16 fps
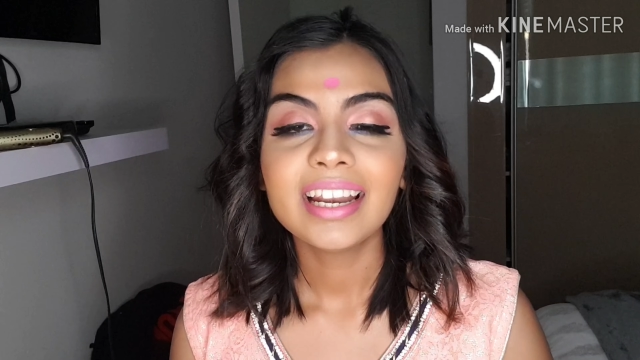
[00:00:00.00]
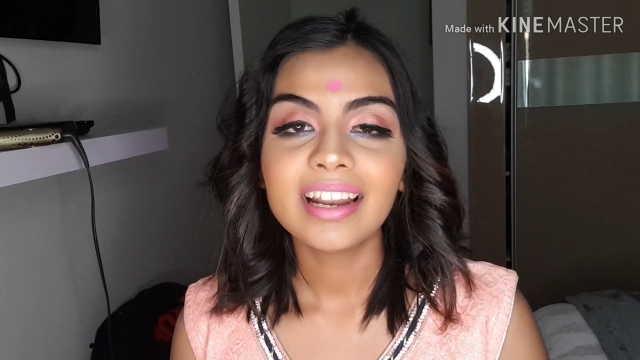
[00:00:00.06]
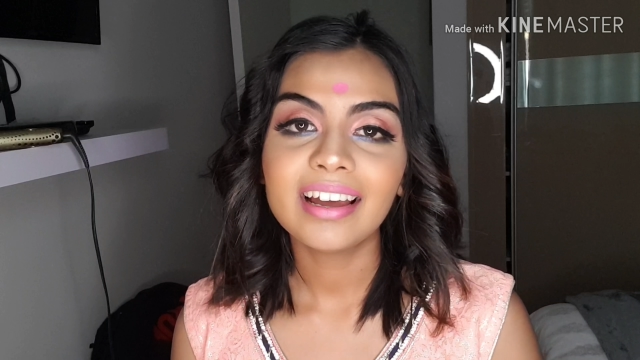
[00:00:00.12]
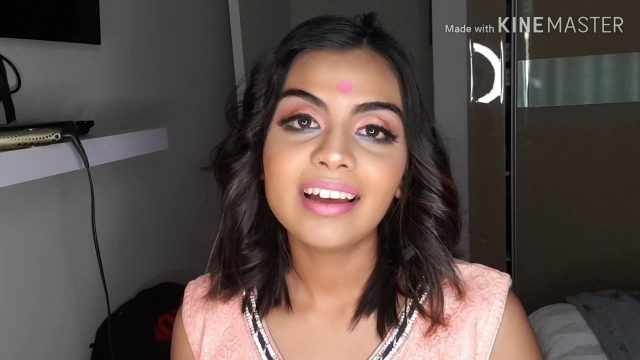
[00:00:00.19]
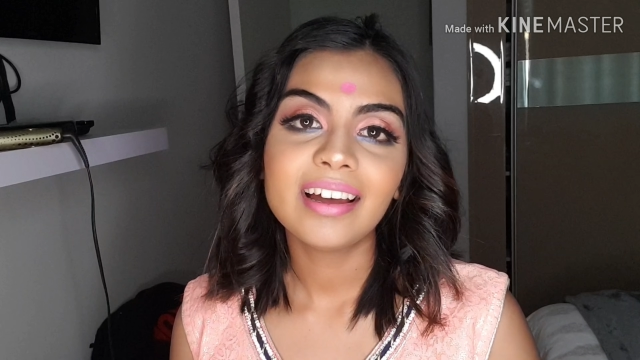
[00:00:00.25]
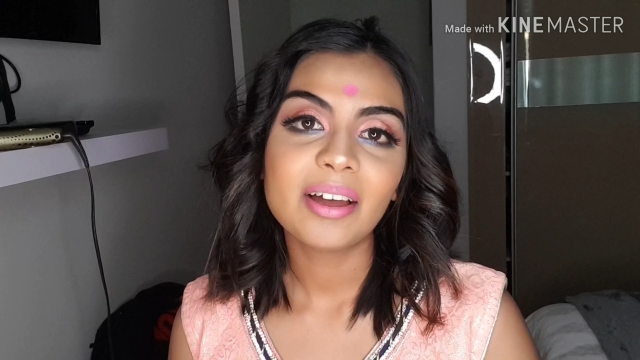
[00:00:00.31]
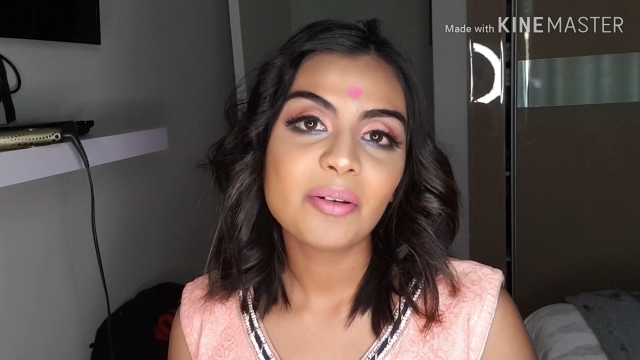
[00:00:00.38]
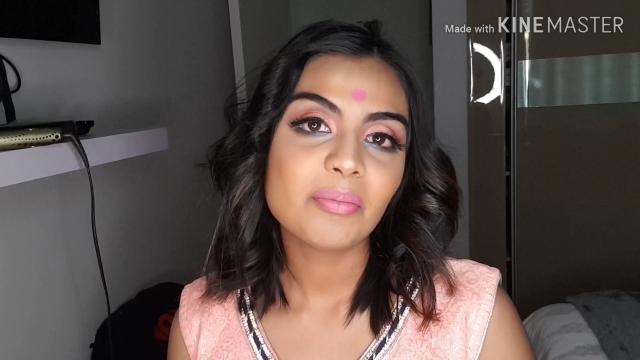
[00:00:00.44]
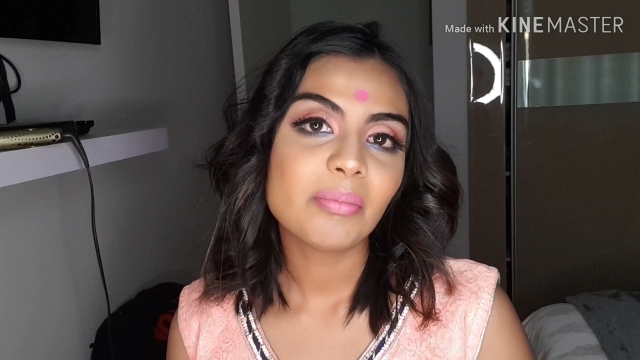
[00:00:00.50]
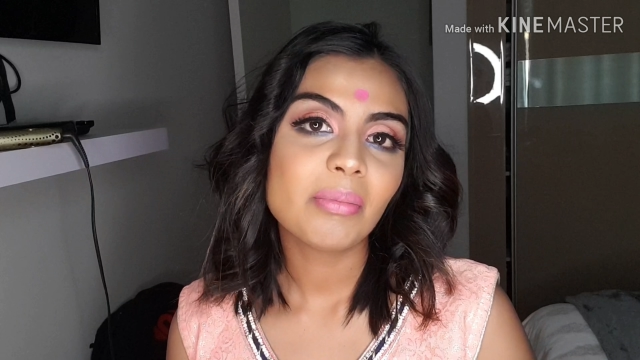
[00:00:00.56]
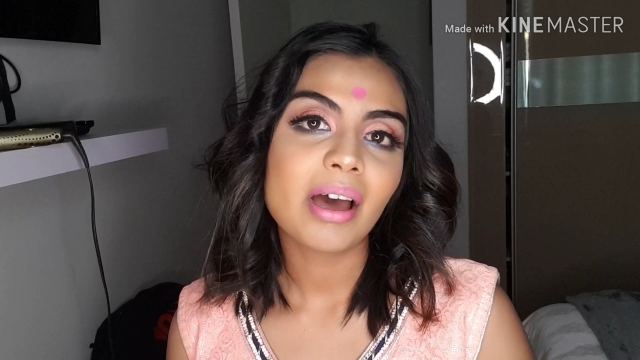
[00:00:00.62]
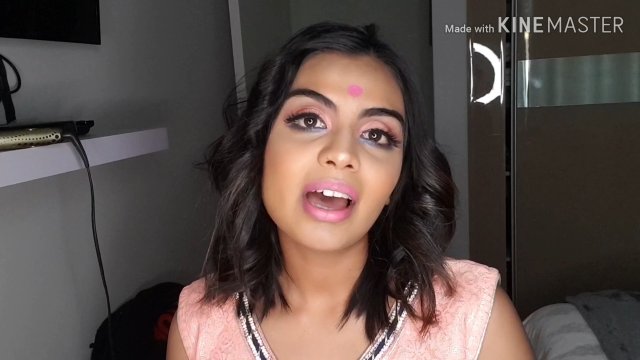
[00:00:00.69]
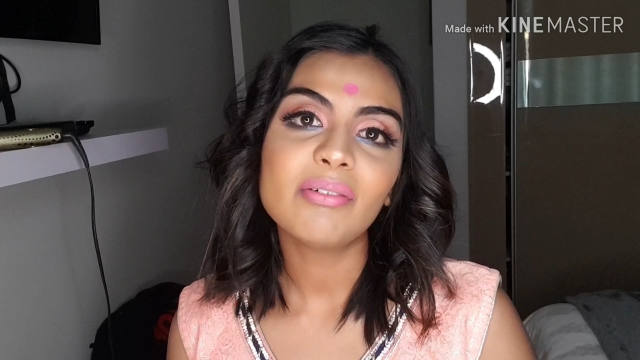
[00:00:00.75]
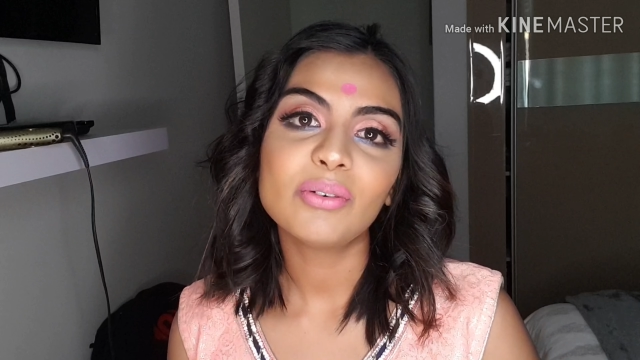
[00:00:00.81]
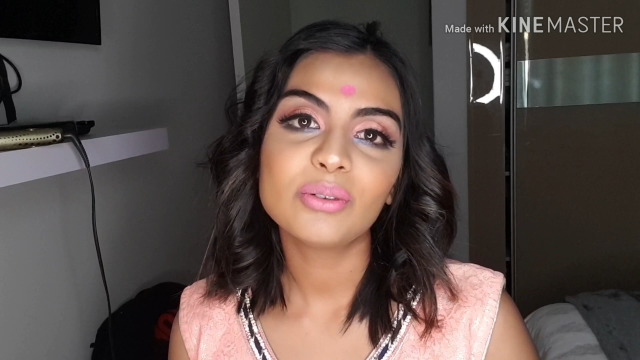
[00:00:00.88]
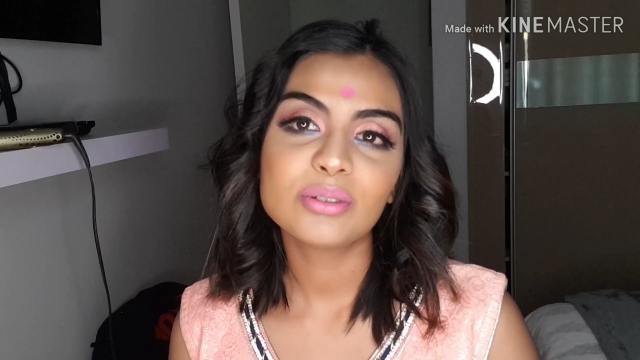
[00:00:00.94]

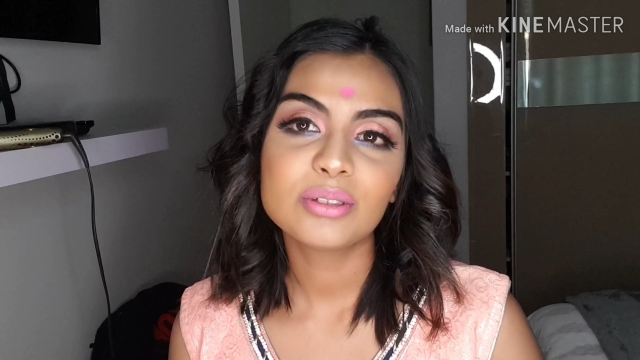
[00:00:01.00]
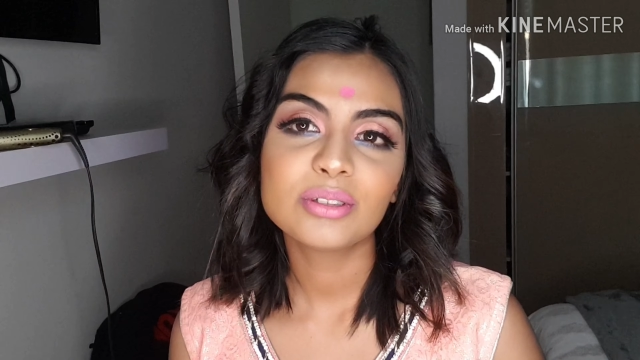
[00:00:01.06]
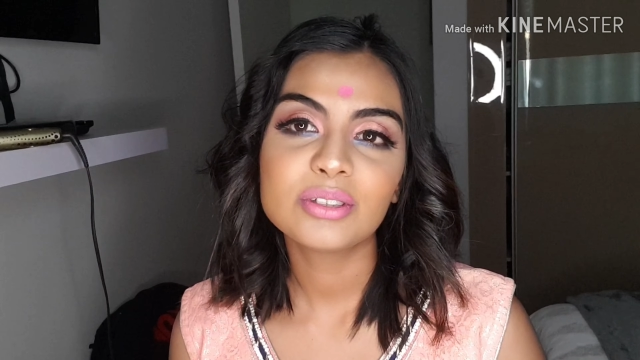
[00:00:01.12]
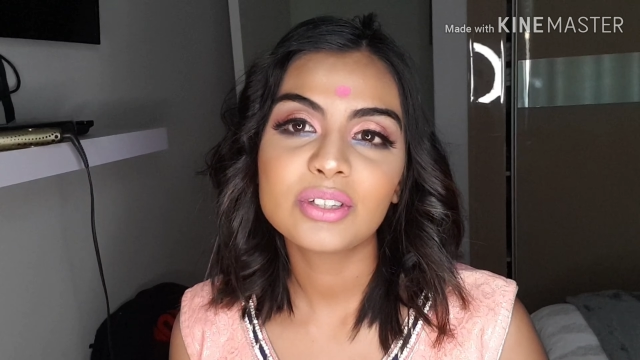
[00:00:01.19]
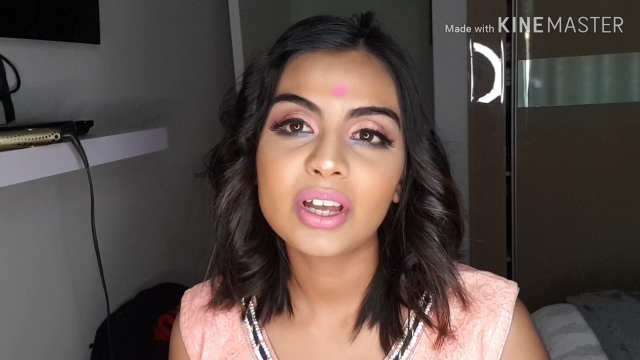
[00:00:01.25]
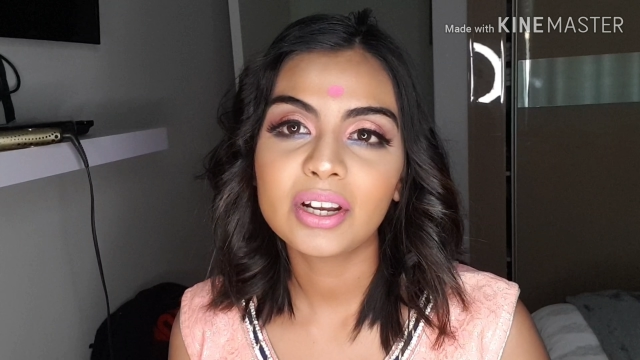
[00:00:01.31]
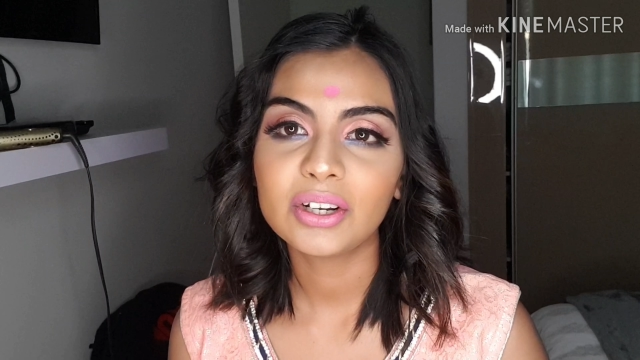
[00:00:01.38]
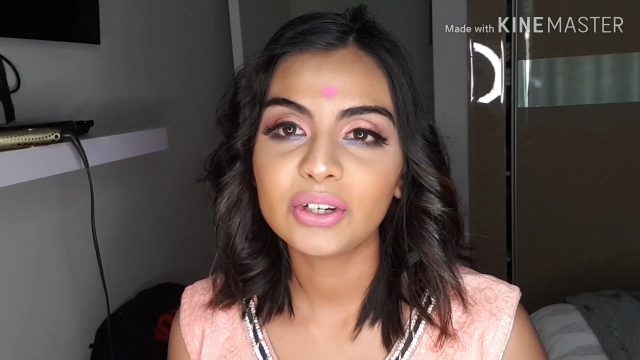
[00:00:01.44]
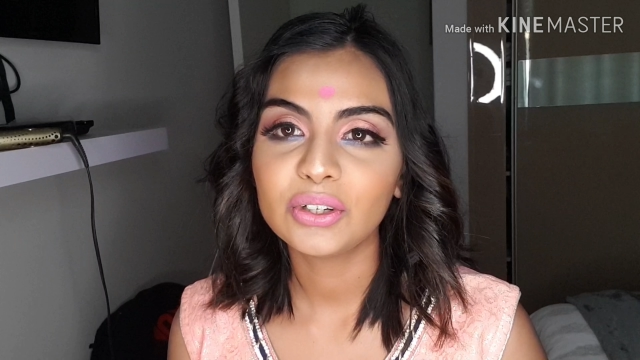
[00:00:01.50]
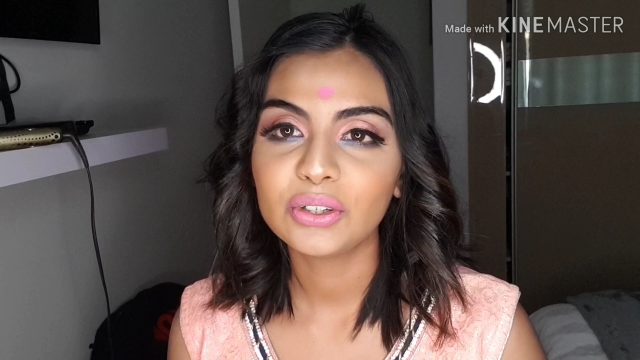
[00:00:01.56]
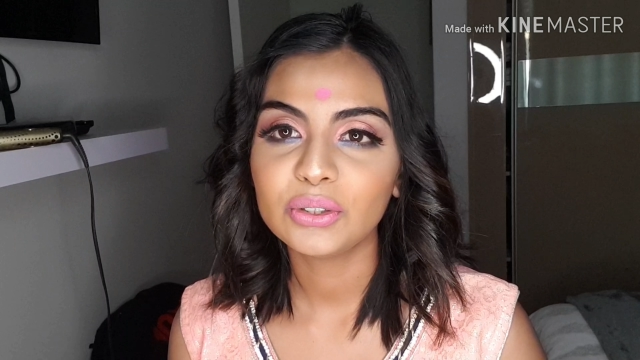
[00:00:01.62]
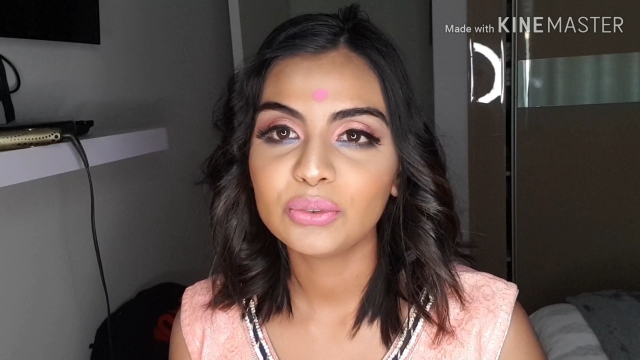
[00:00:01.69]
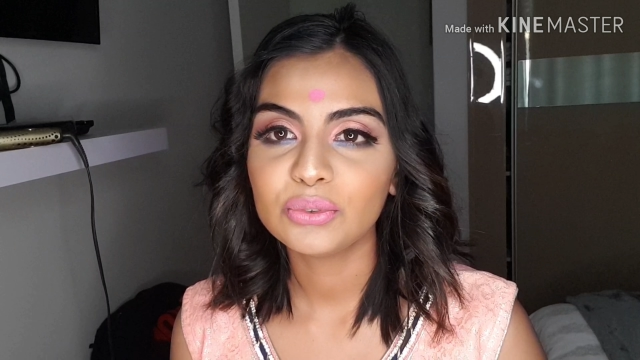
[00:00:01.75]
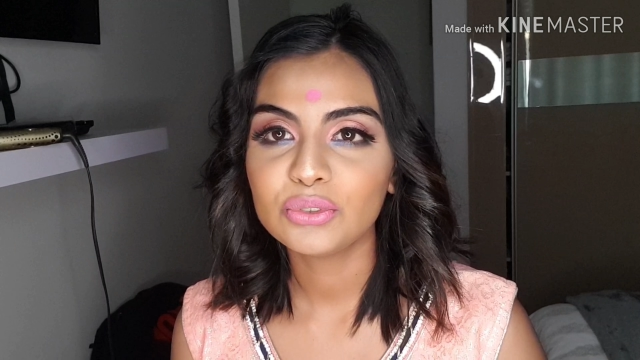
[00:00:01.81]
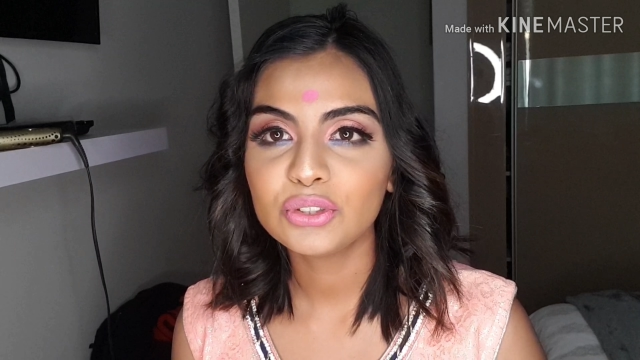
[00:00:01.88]
I've also started a new